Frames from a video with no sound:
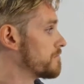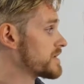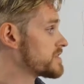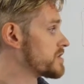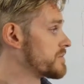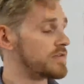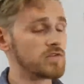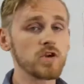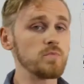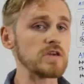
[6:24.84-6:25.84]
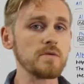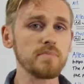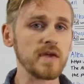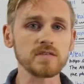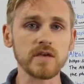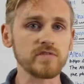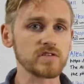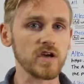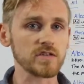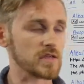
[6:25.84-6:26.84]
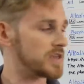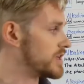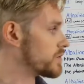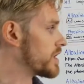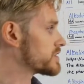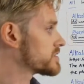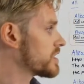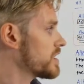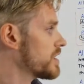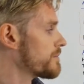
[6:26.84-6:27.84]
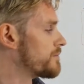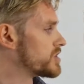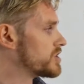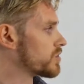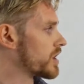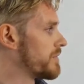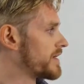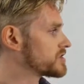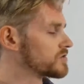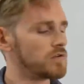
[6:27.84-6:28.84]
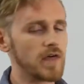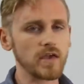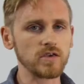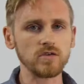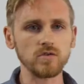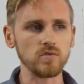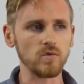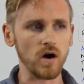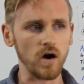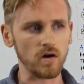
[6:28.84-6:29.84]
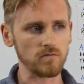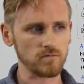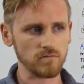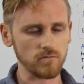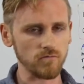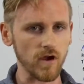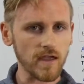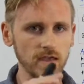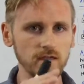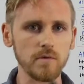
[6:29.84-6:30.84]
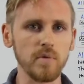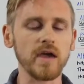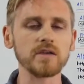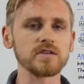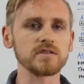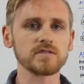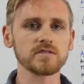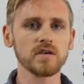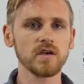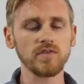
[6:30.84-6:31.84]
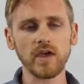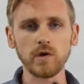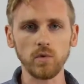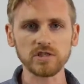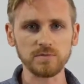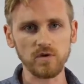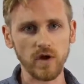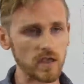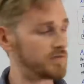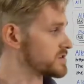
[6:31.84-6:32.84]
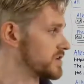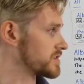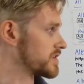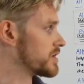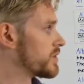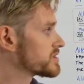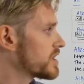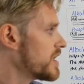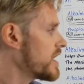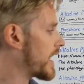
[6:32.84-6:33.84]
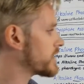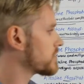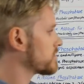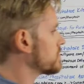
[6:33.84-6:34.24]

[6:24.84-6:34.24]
Many of them even could be competing for certain keywords, but you want to make sure that you are ranking the pages that you want to be ranking for certain keywords. And you can